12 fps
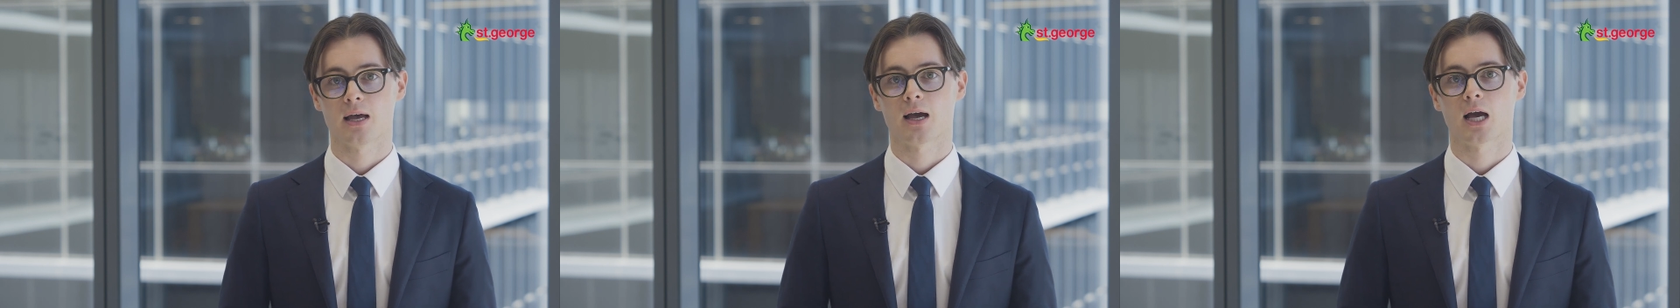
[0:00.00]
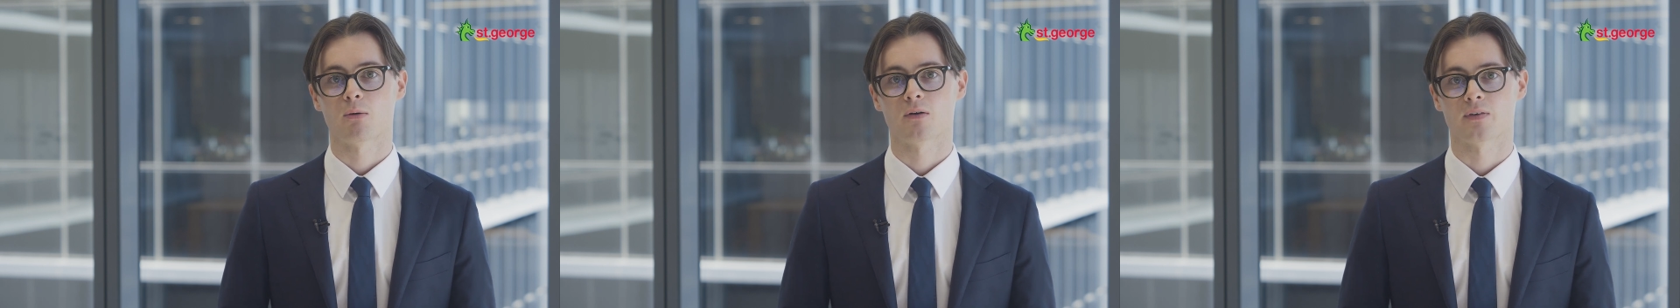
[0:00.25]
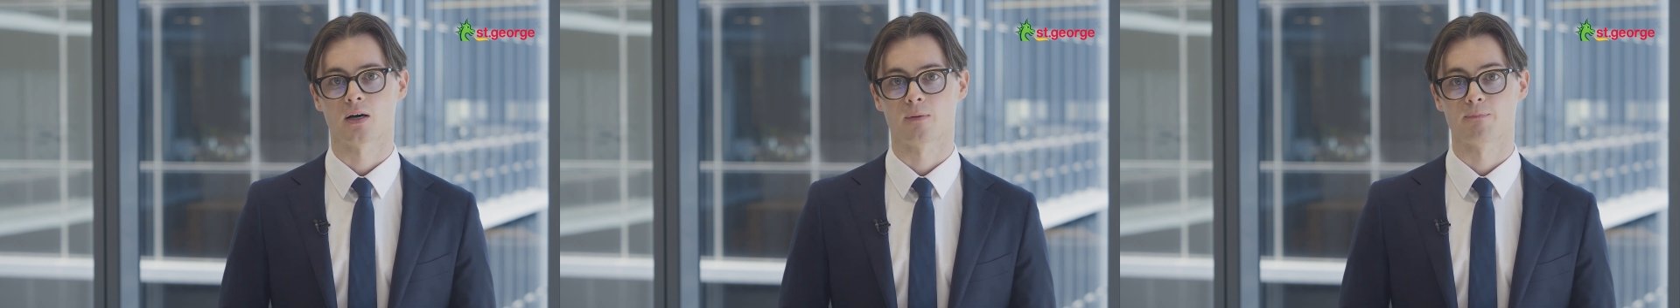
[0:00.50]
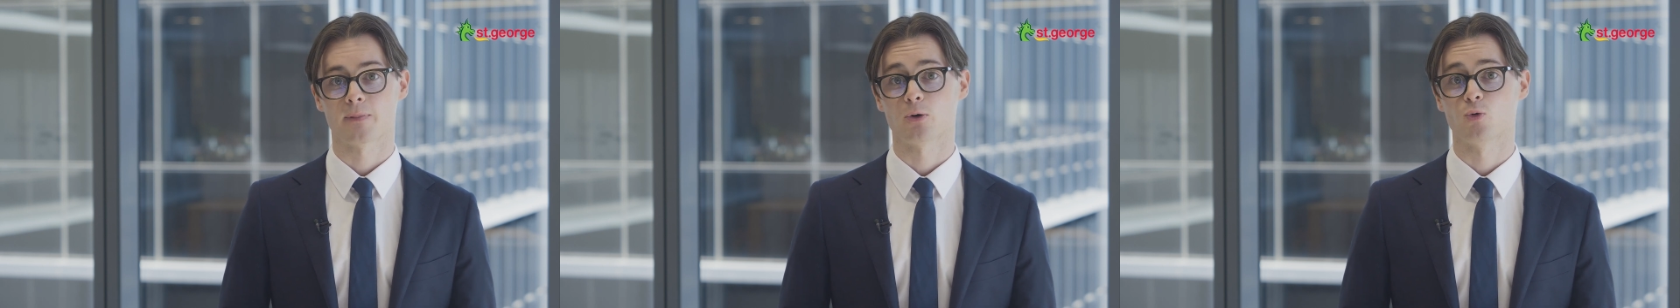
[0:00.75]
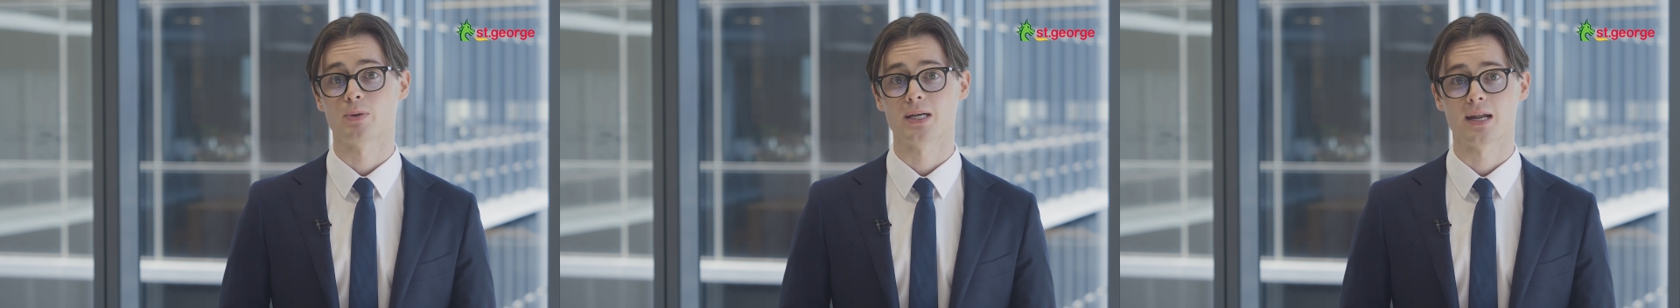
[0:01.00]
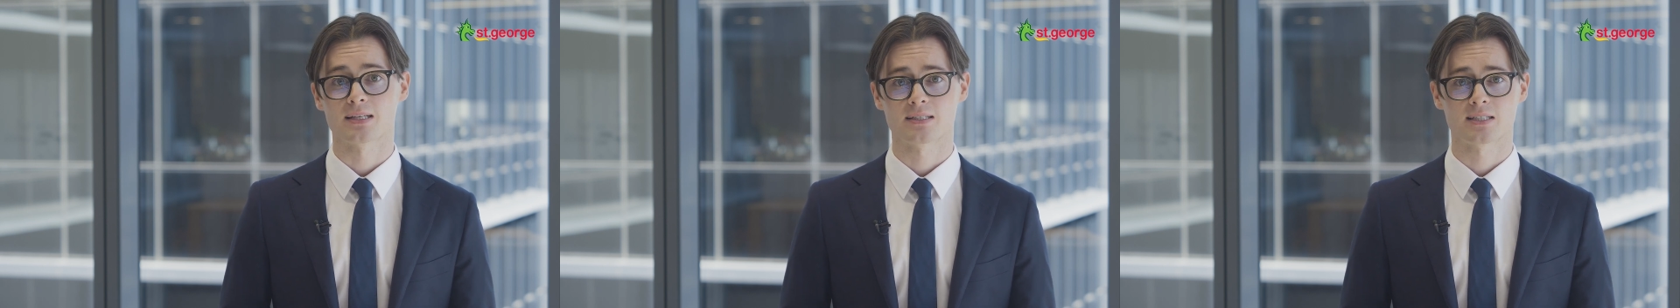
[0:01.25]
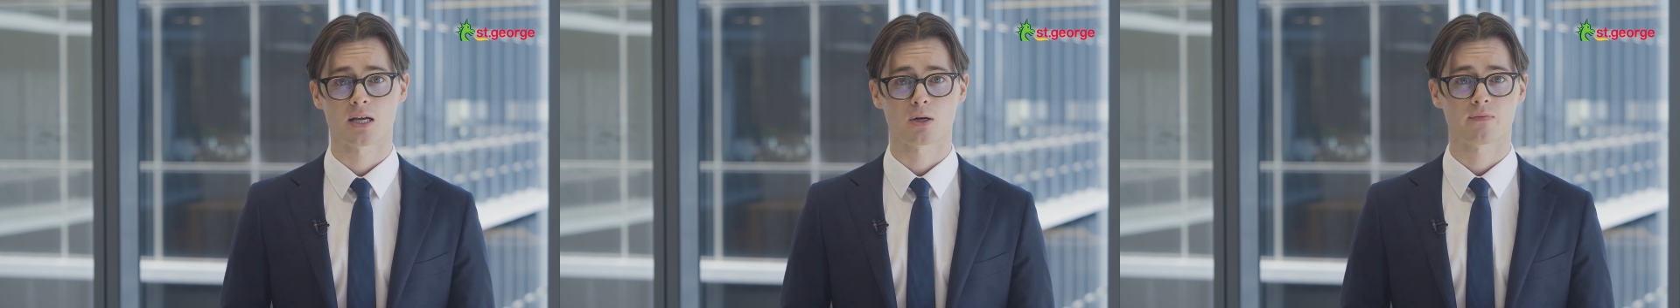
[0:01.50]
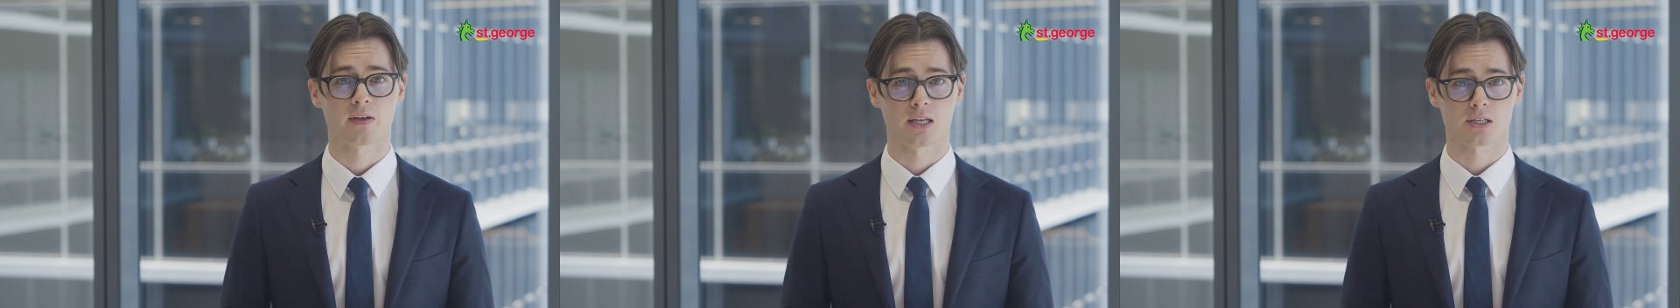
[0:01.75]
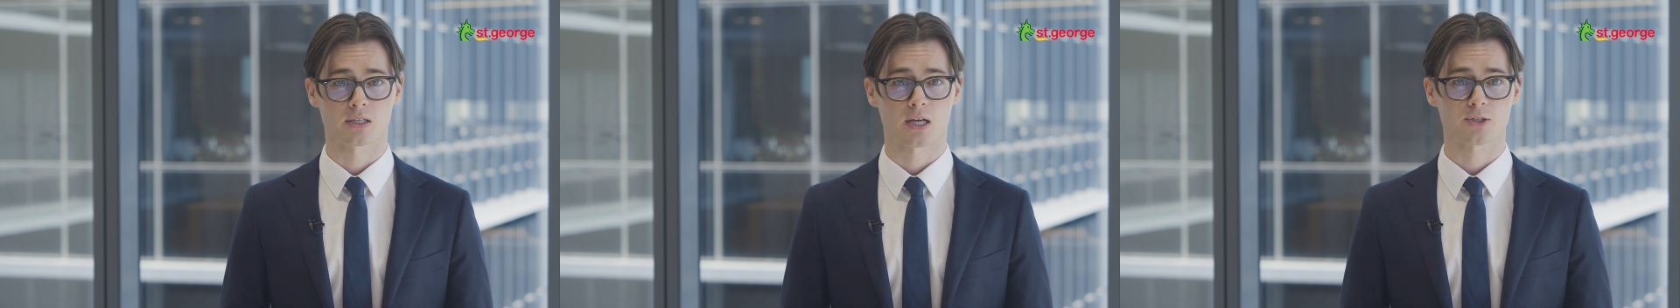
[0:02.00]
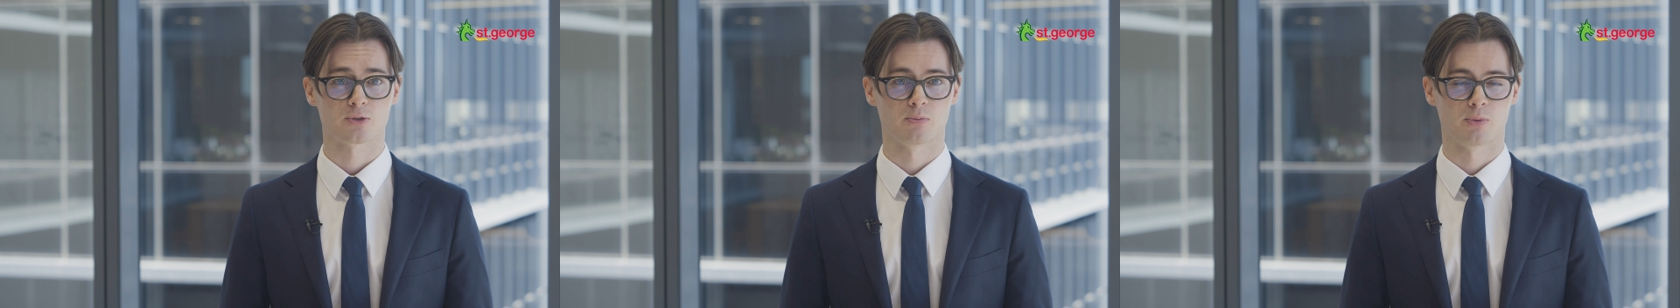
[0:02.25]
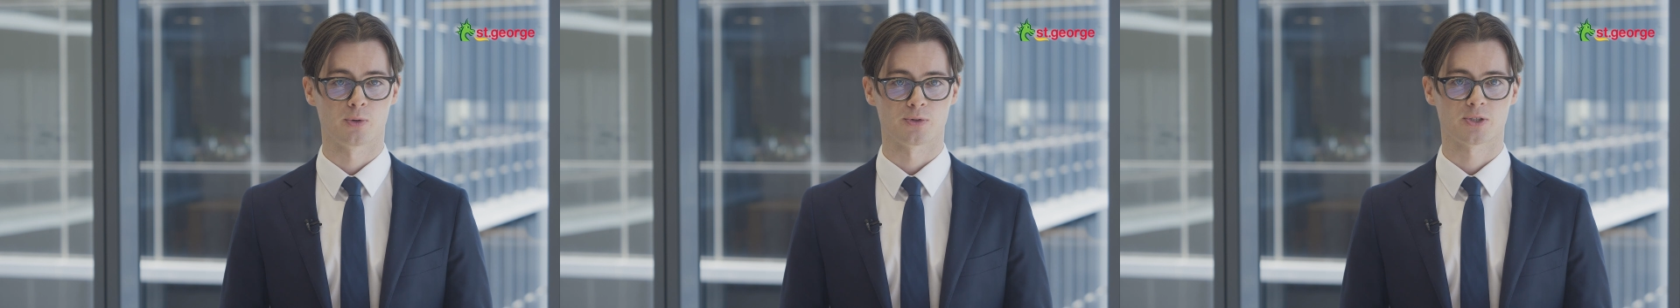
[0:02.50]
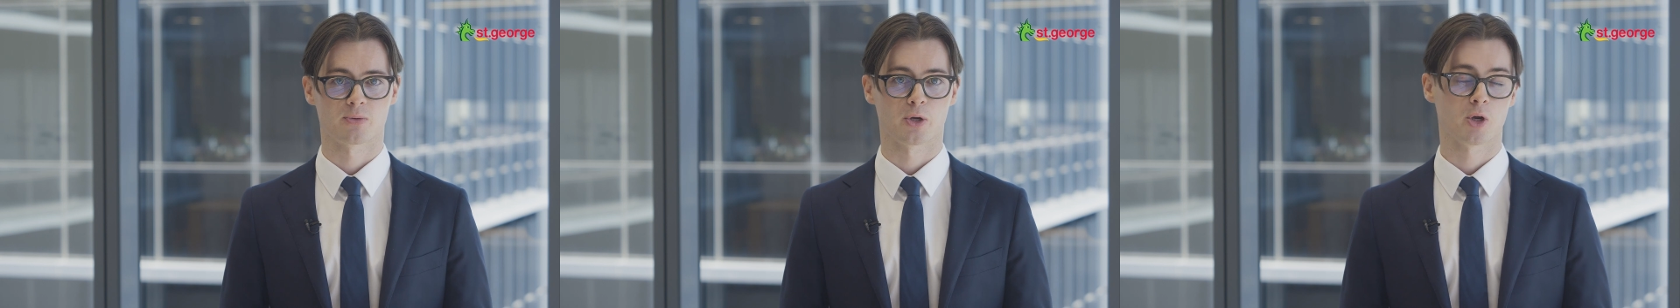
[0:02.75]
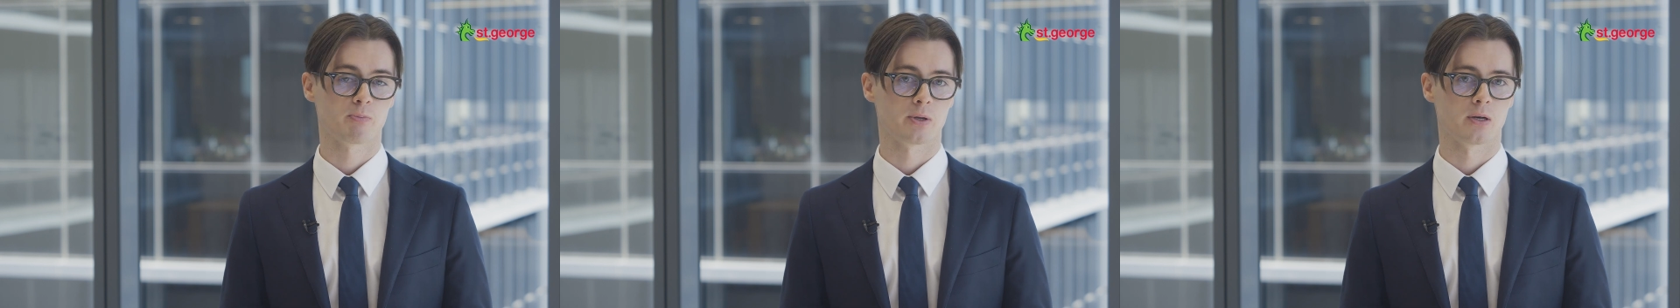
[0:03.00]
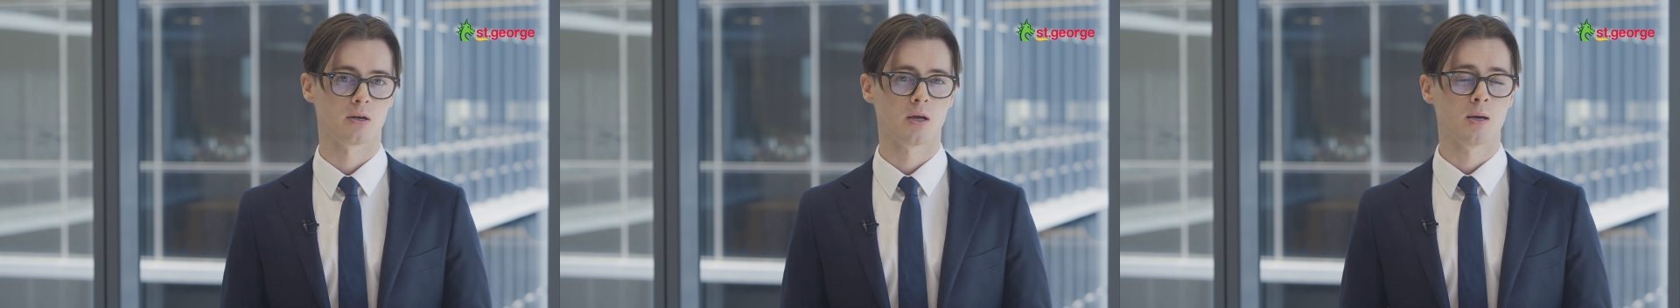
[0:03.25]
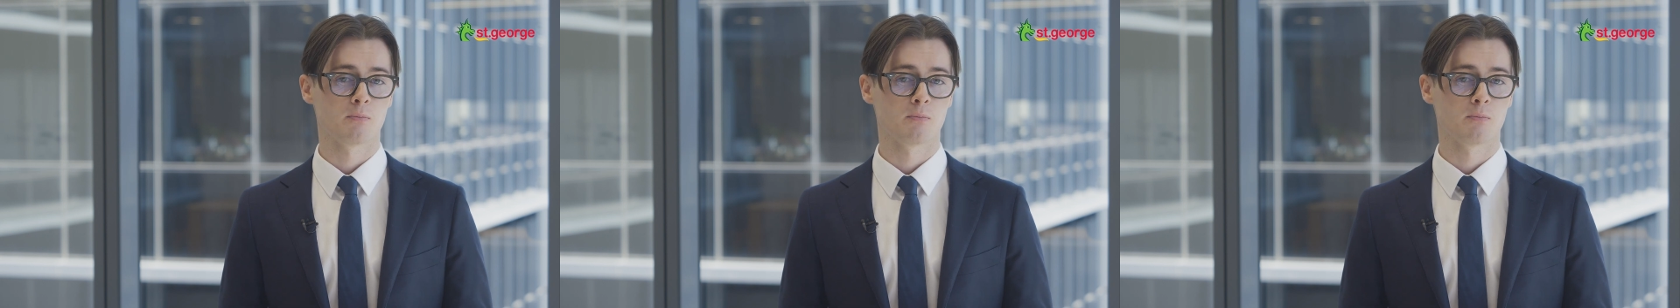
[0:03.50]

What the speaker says: However, it will be necessary for international borders to reopen